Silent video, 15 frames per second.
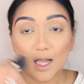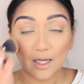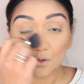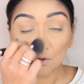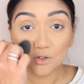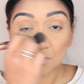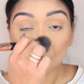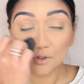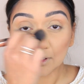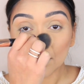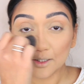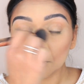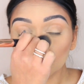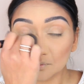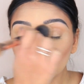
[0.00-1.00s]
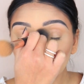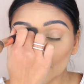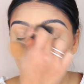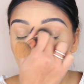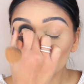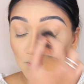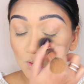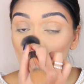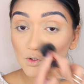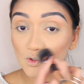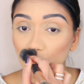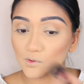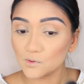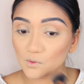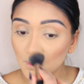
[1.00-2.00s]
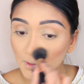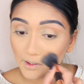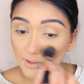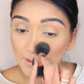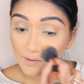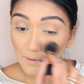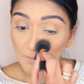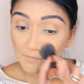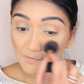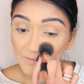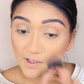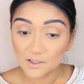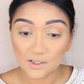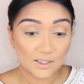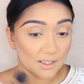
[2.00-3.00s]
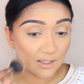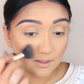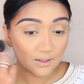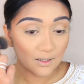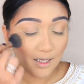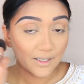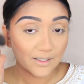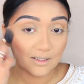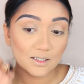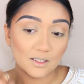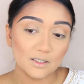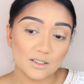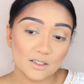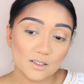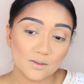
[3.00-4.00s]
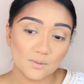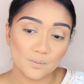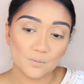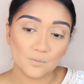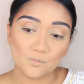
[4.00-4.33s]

and also going to kind of blend that nose contour in very lightly